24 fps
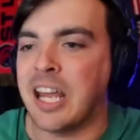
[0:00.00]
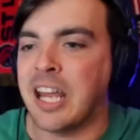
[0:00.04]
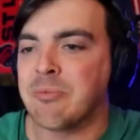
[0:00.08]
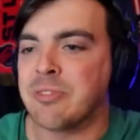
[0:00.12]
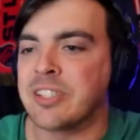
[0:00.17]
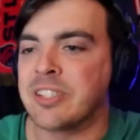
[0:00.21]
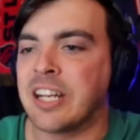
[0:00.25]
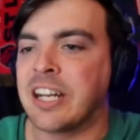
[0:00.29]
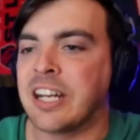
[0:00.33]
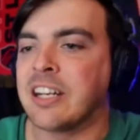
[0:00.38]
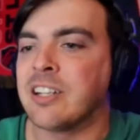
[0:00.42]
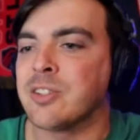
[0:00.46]

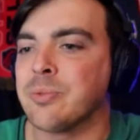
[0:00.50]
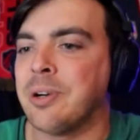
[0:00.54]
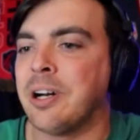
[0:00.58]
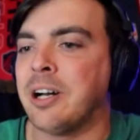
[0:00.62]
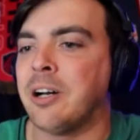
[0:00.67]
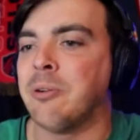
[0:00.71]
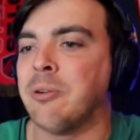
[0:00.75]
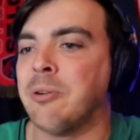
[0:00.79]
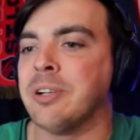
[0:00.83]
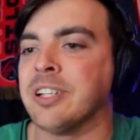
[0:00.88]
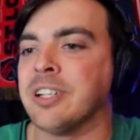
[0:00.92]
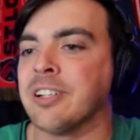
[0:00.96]
state as
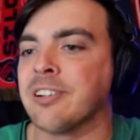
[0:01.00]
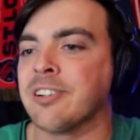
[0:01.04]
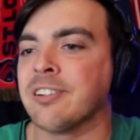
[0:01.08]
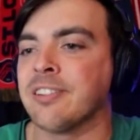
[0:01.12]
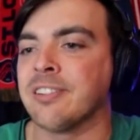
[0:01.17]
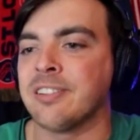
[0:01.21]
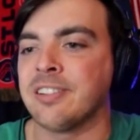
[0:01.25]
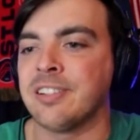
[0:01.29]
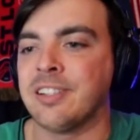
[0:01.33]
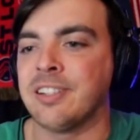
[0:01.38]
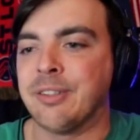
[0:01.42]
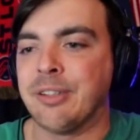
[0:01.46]
well. When you're
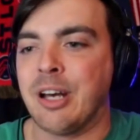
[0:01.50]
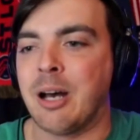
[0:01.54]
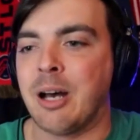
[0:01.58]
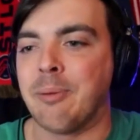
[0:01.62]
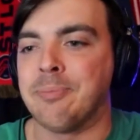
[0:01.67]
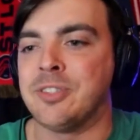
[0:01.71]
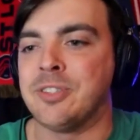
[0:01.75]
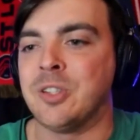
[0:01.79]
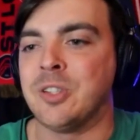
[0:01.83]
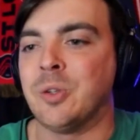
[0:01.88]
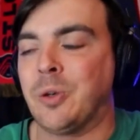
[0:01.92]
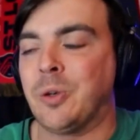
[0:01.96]

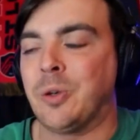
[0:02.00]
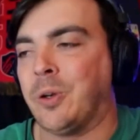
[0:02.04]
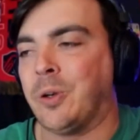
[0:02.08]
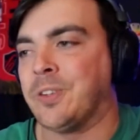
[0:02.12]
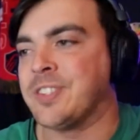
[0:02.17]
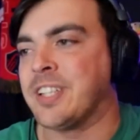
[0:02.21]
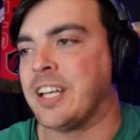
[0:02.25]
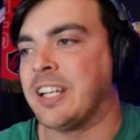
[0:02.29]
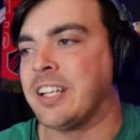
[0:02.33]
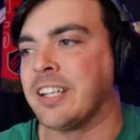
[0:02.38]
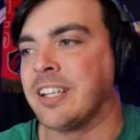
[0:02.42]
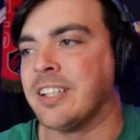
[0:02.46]
up two goals
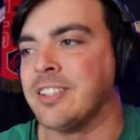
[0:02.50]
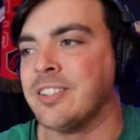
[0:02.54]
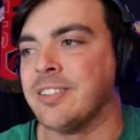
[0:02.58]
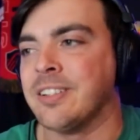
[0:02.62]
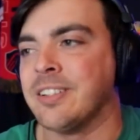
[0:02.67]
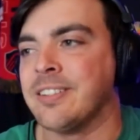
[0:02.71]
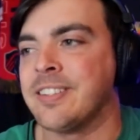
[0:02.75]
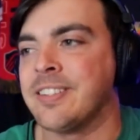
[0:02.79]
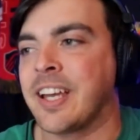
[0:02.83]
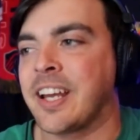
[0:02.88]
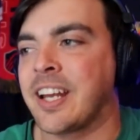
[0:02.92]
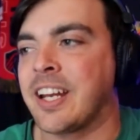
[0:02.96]
heading into
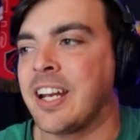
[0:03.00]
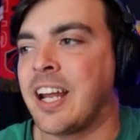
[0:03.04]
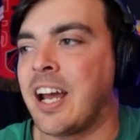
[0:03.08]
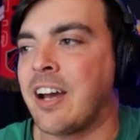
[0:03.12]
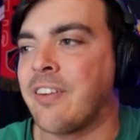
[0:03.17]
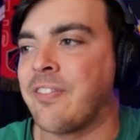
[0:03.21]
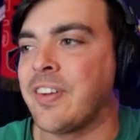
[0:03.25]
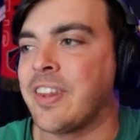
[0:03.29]
a second half,